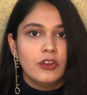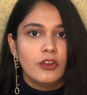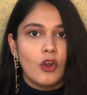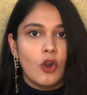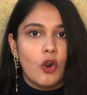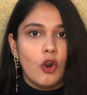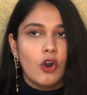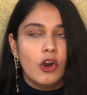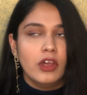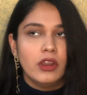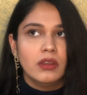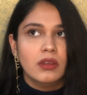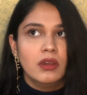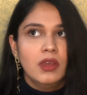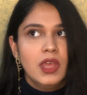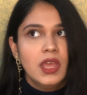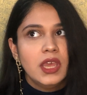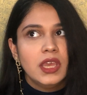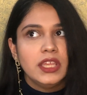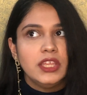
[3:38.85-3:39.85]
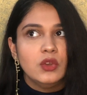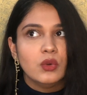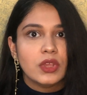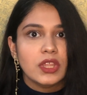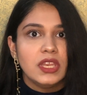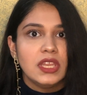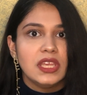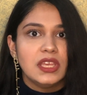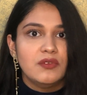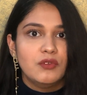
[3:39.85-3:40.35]
or you can
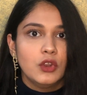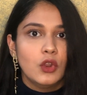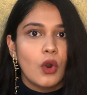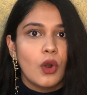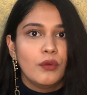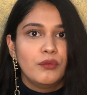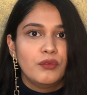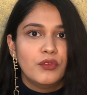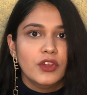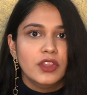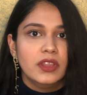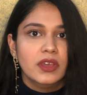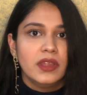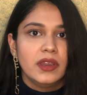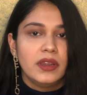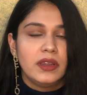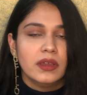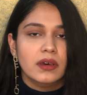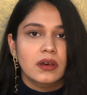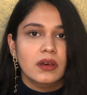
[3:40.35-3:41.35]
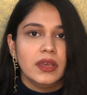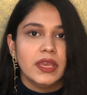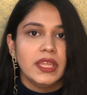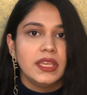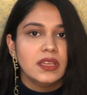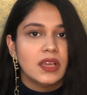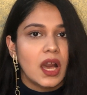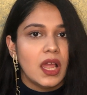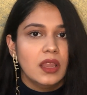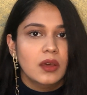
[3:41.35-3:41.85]
even opt for the
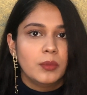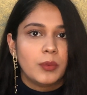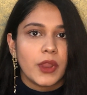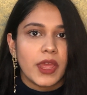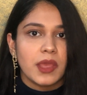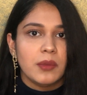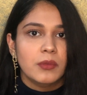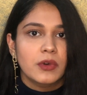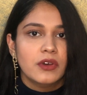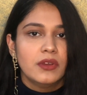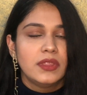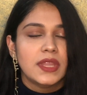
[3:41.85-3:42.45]
in color primer.